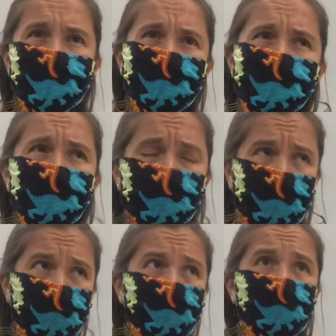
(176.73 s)
dating
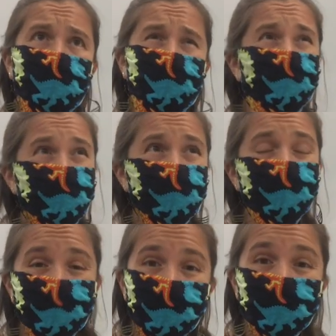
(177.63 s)
back to
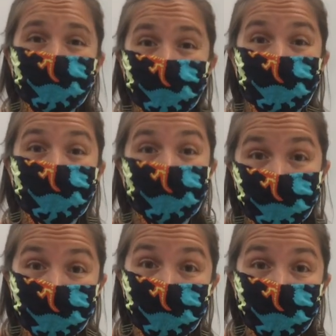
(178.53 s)

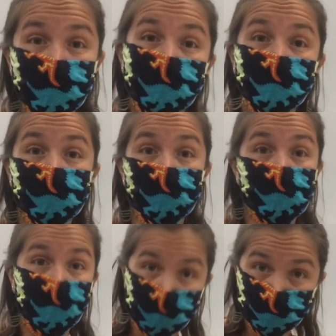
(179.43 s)
1929. I've held a
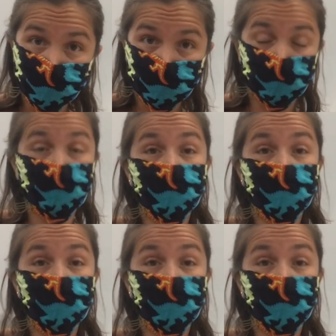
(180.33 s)
map from